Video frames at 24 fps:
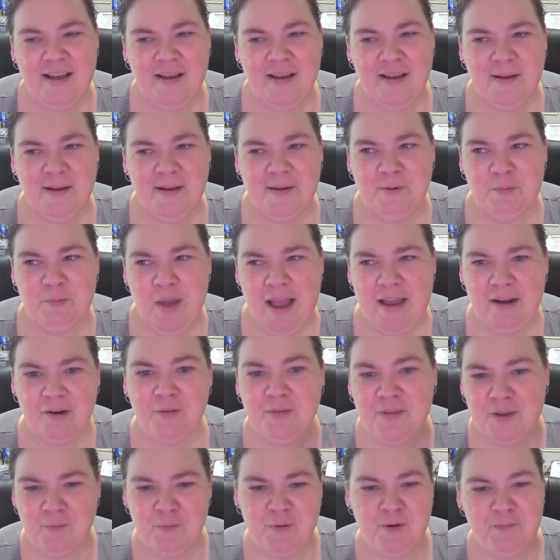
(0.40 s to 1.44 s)
I
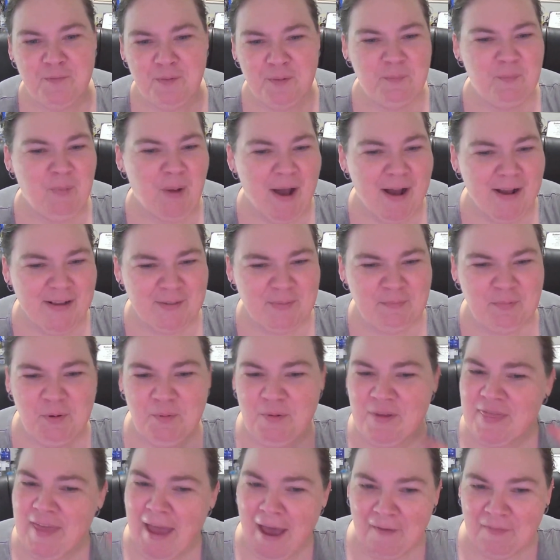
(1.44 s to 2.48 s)
don't think it would have been possible
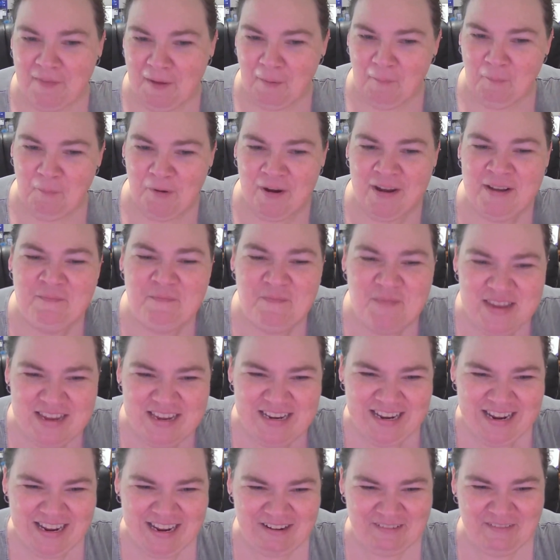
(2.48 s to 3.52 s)
without that one
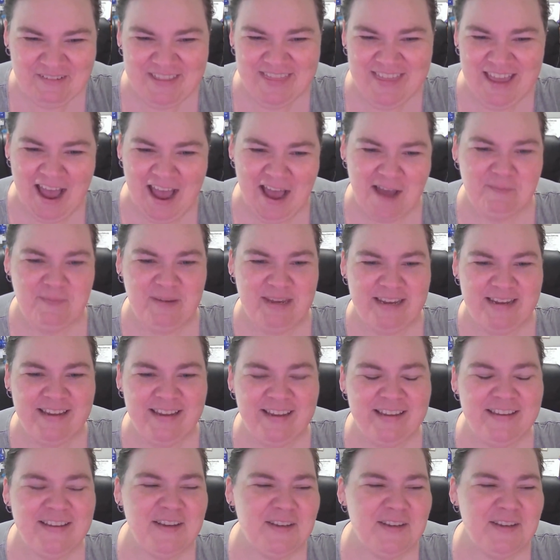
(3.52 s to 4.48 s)
meeting with Abby.